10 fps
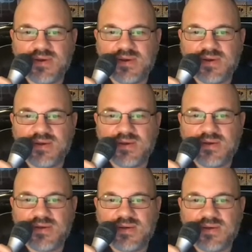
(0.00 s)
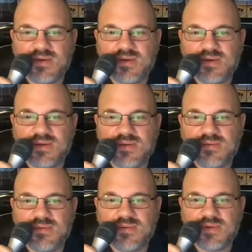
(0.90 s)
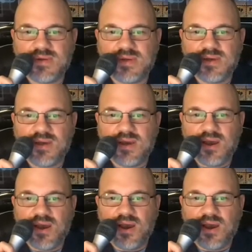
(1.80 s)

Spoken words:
[no speech]